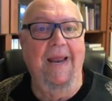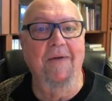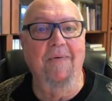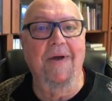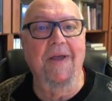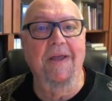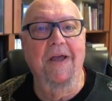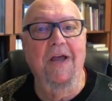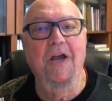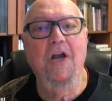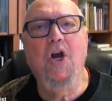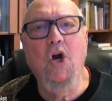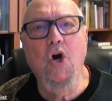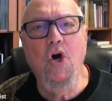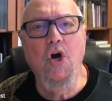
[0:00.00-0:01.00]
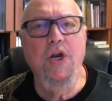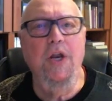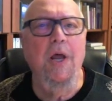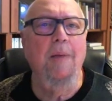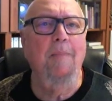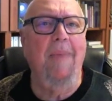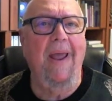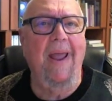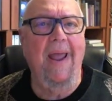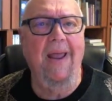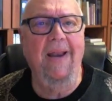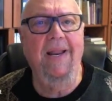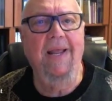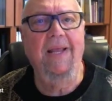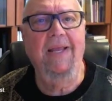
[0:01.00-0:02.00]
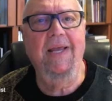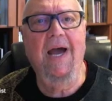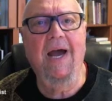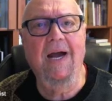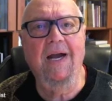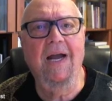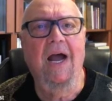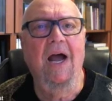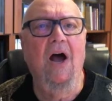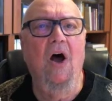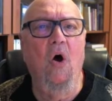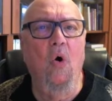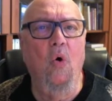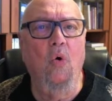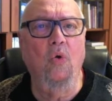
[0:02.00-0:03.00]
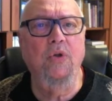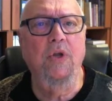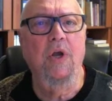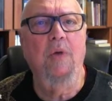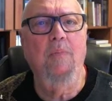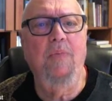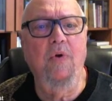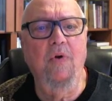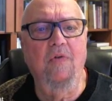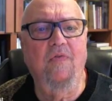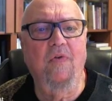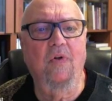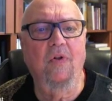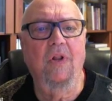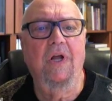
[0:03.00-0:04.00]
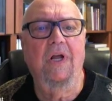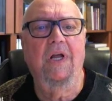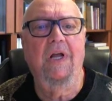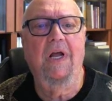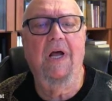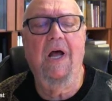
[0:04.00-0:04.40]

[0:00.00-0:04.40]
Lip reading: Anyway, good, bad, young, old, beautiful,